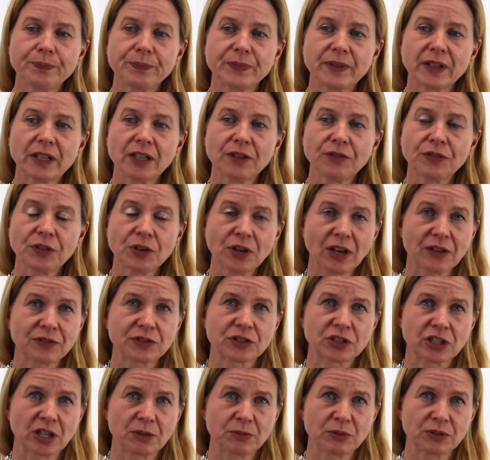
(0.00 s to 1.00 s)
If you have
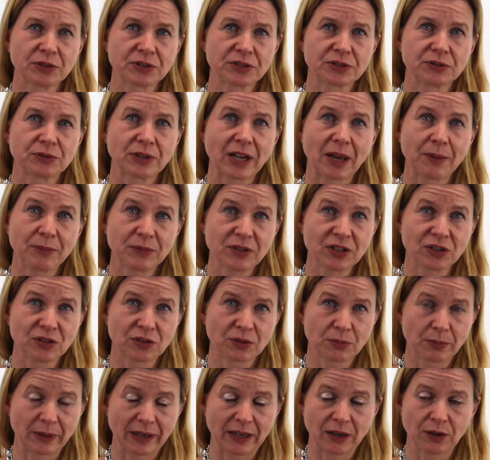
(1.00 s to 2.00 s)
trouble to empty your
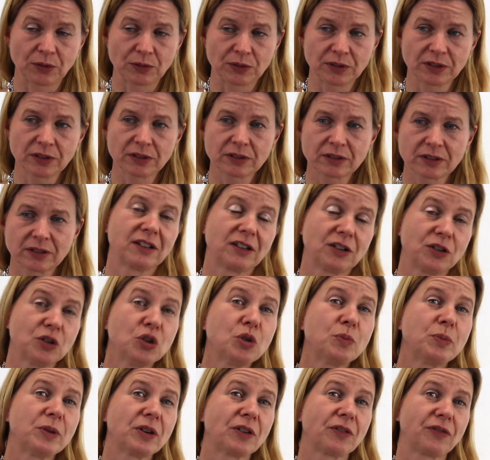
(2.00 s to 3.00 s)
bowels,
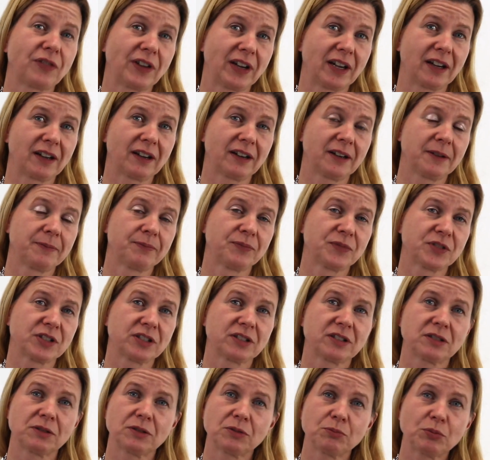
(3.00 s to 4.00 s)
lube your finger.
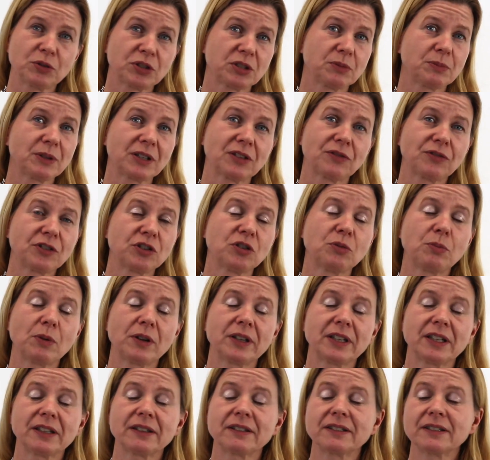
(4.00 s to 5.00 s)
Just put a bit of lube on
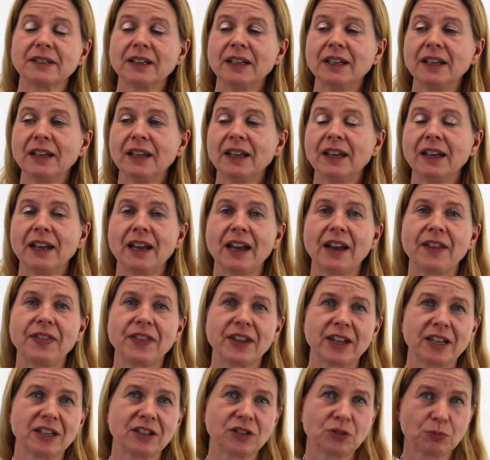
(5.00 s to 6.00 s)
it, and
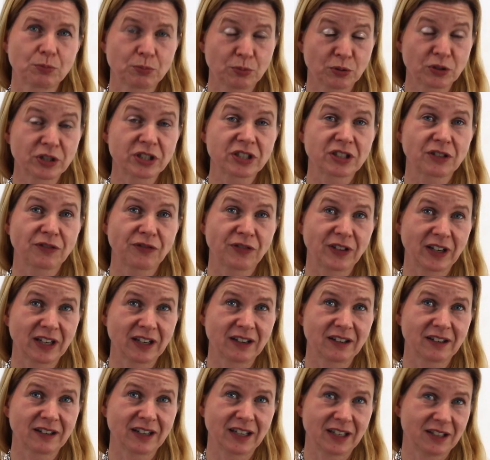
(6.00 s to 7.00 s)
then you push your
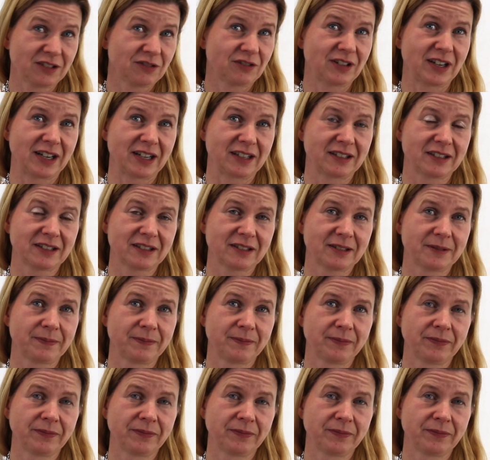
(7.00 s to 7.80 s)
finger in your ass.